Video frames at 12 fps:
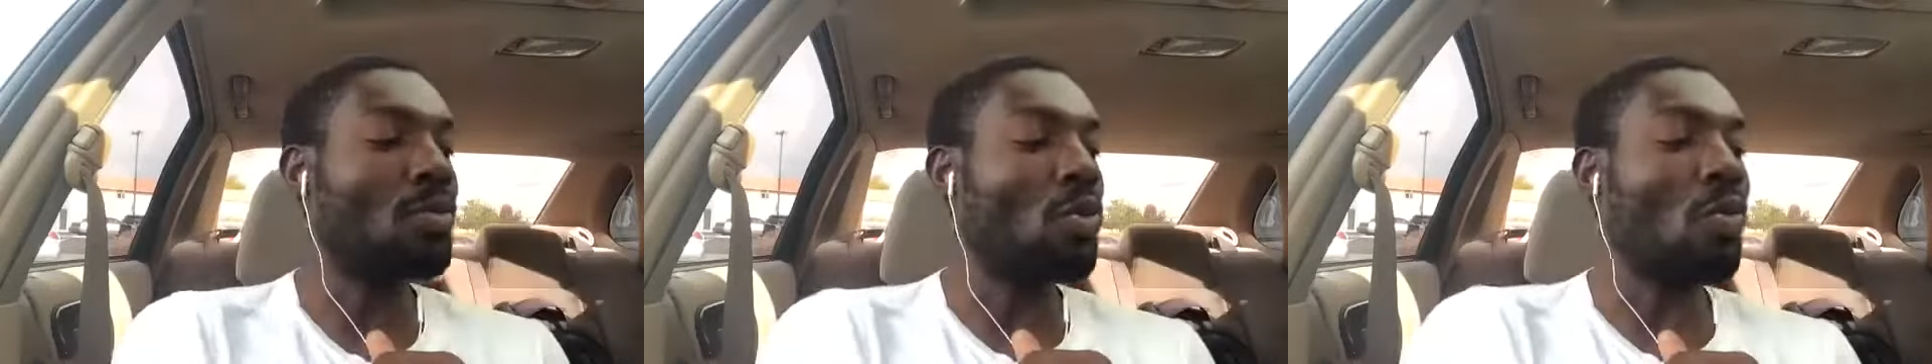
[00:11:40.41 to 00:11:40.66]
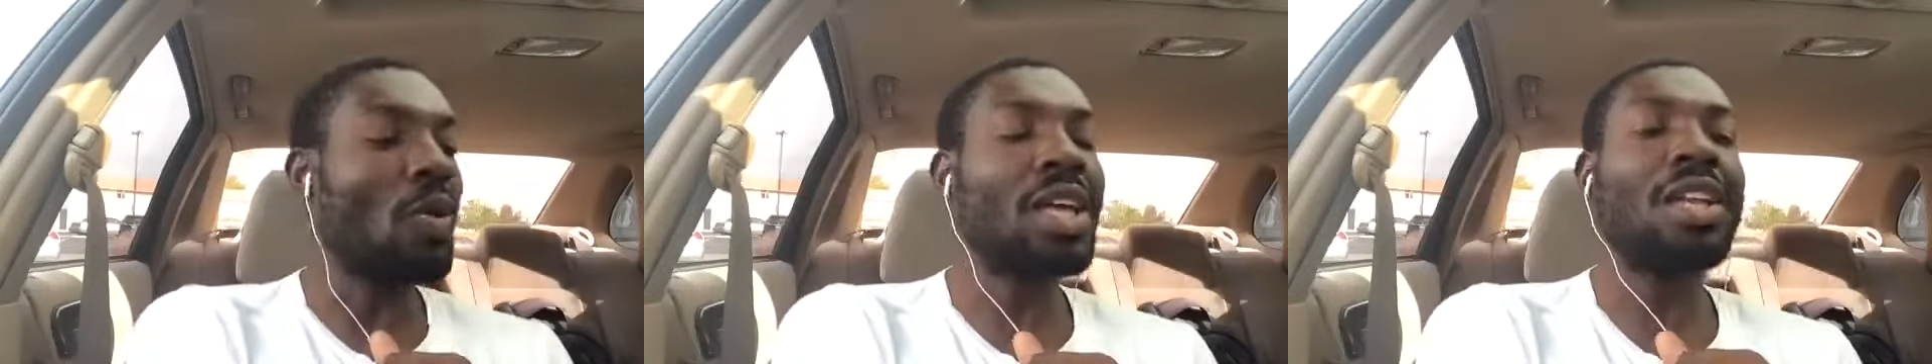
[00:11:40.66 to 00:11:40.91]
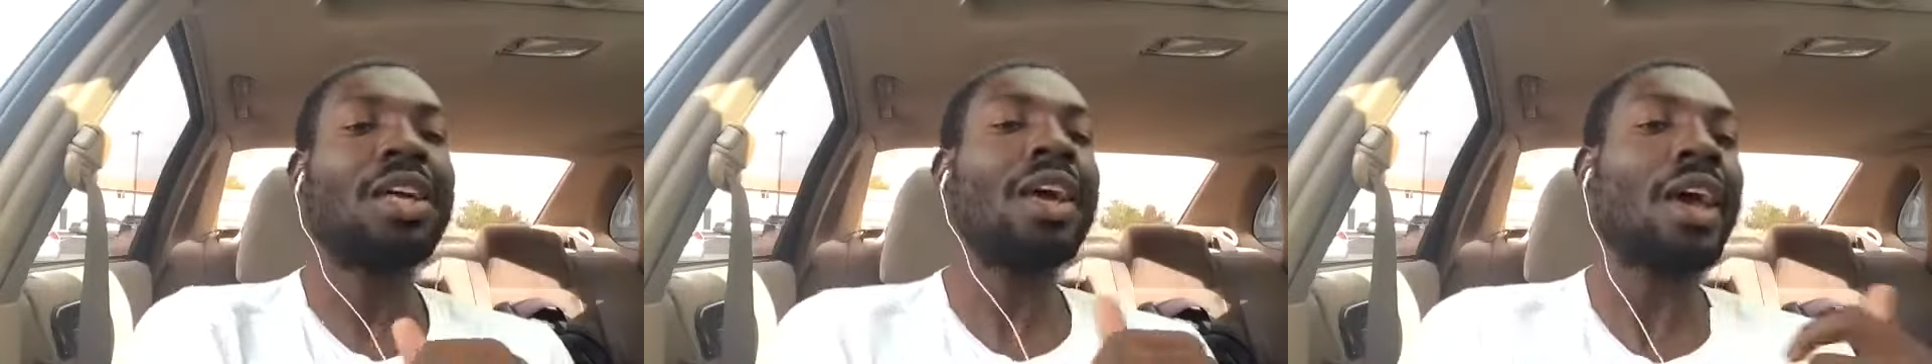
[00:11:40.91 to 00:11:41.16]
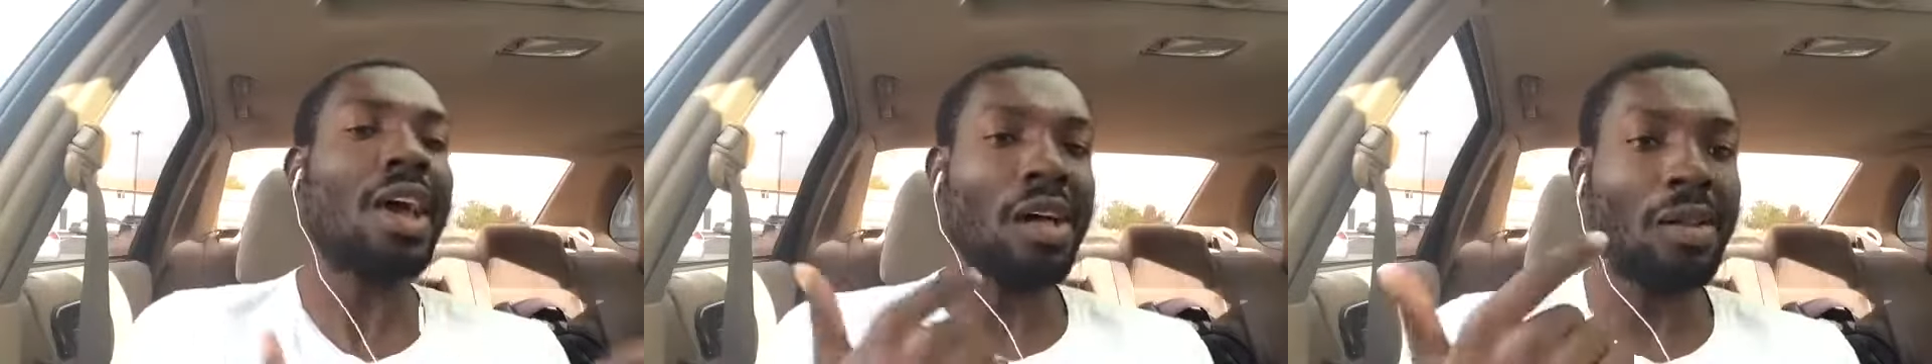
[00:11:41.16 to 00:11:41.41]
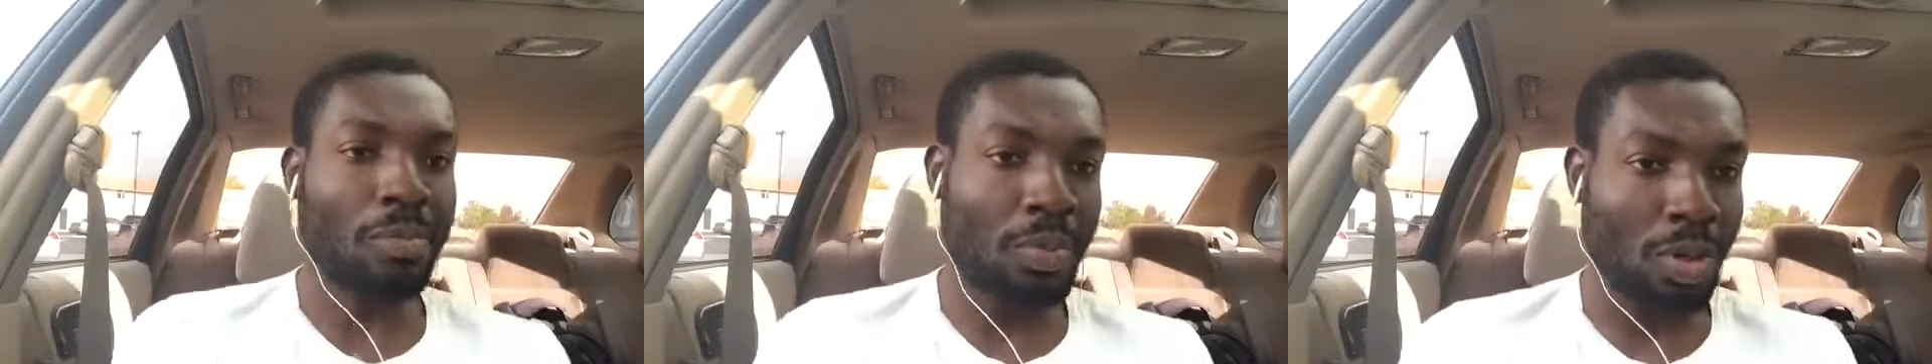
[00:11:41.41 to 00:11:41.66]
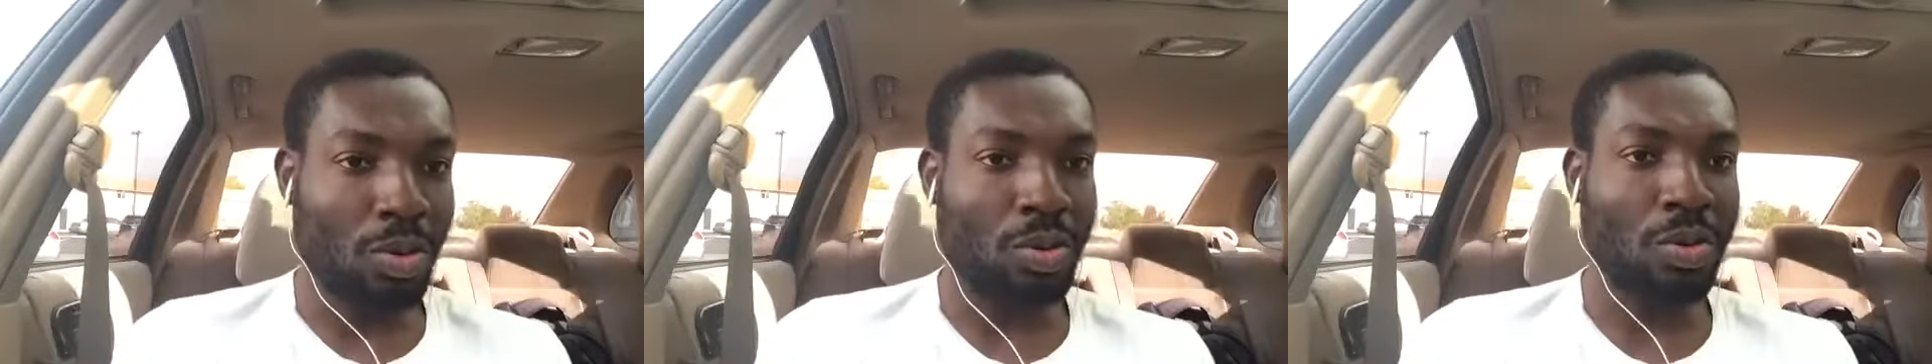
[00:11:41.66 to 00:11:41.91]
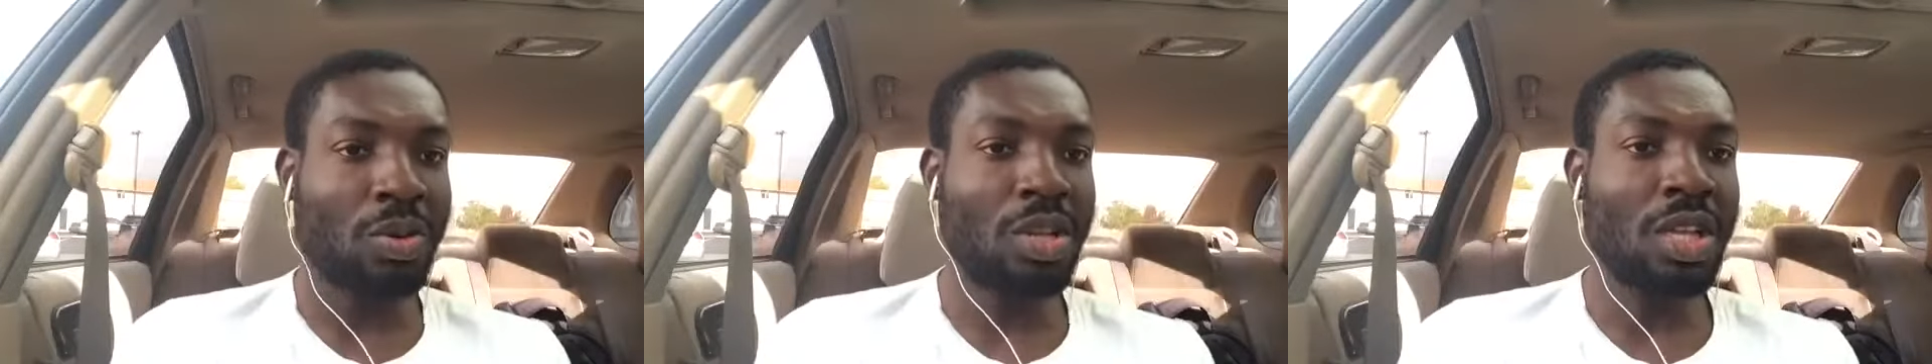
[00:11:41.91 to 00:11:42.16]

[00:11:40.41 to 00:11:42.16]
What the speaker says: will help you